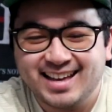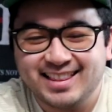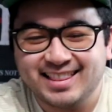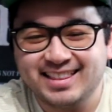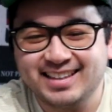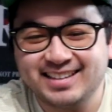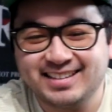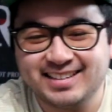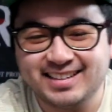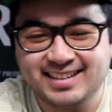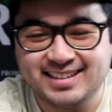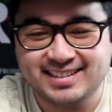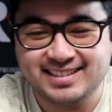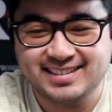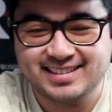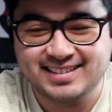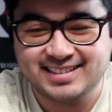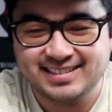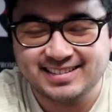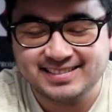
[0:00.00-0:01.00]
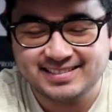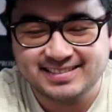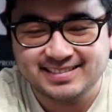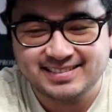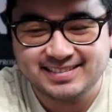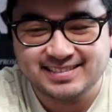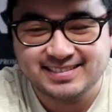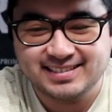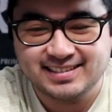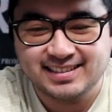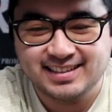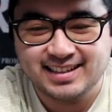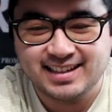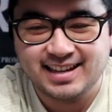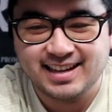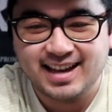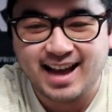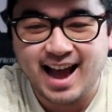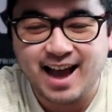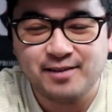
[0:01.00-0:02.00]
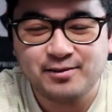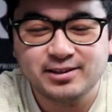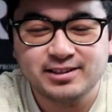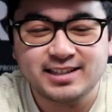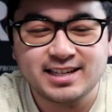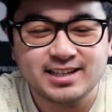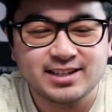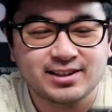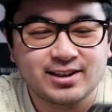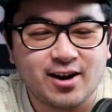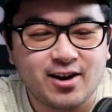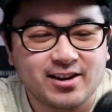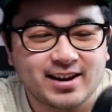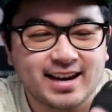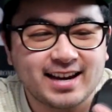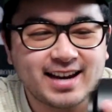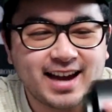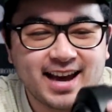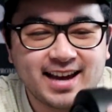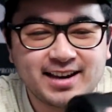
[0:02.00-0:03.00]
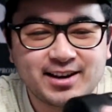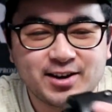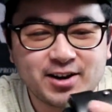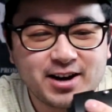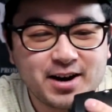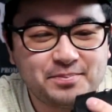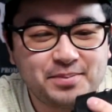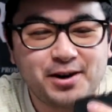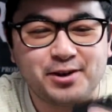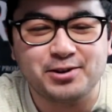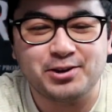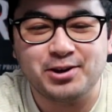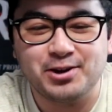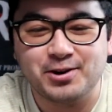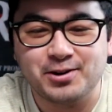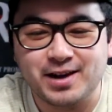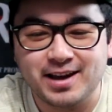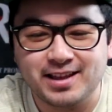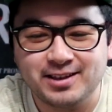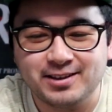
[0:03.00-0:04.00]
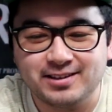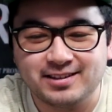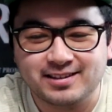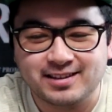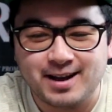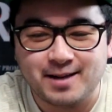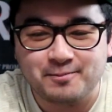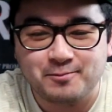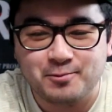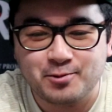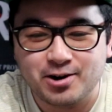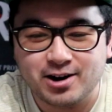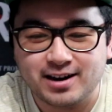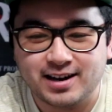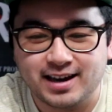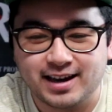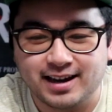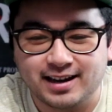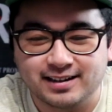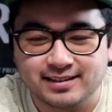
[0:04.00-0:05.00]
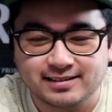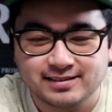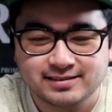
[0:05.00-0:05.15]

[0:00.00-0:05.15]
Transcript: This is... I was just talking good about you and you'd stop working.